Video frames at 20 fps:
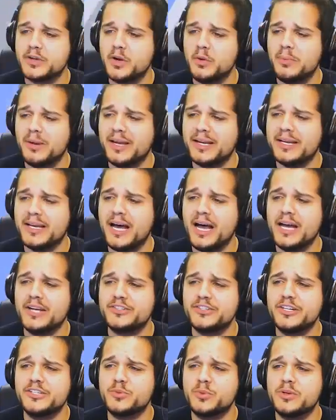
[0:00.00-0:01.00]
Oh my gosh,
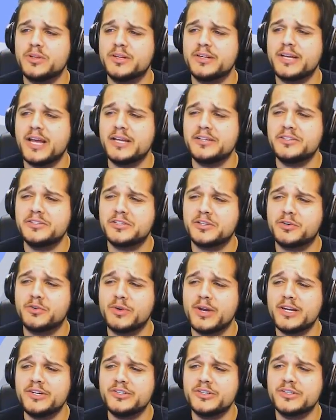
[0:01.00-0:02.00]
it's one of the nicest
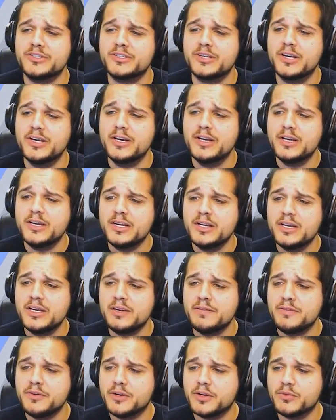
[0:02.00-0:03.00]
creations.
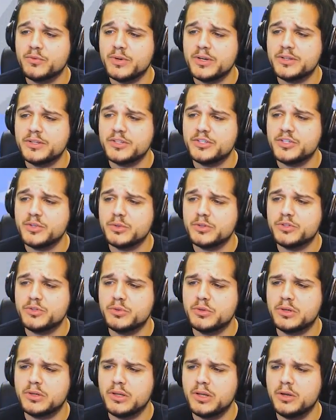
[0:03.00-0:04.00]
If you can read this, you were too
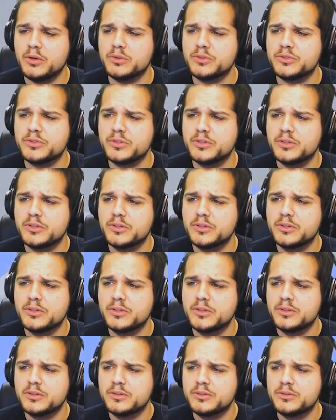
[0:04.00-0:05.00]
close.
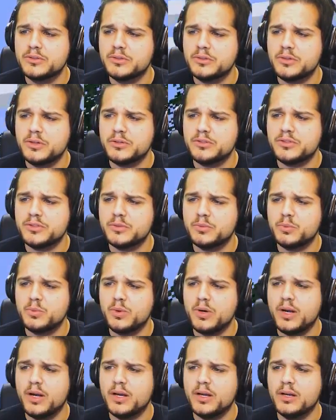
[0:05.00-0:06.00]
Too close to
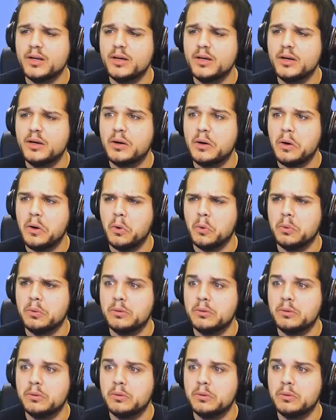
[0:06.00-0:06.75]
what? Oh.